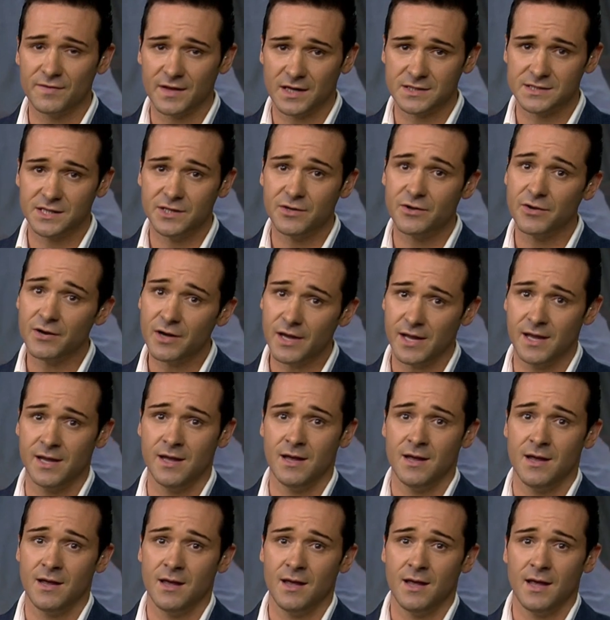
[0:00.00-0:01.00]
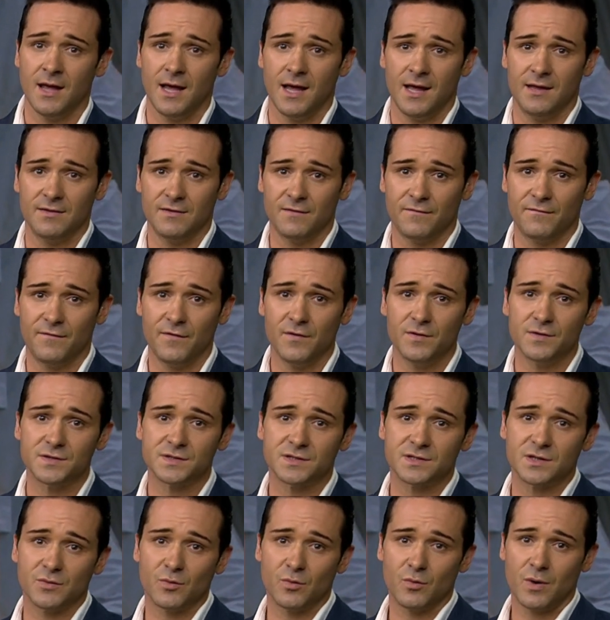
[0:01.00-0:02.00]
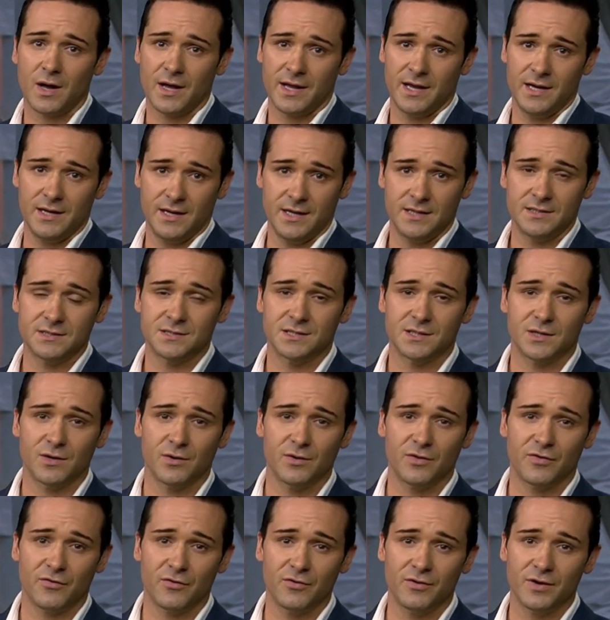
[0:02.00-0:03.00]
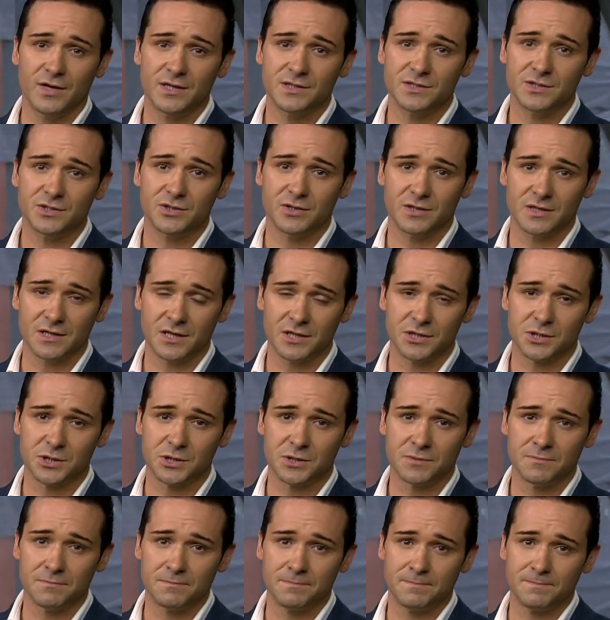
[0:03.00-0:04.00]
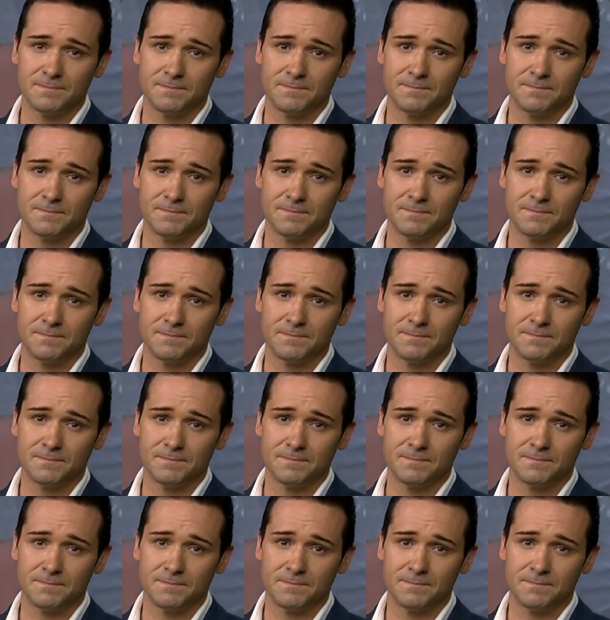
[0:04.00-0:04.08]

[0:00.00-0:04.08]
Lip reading: Ngāti Kurī and the first wahine to go through his tutelage.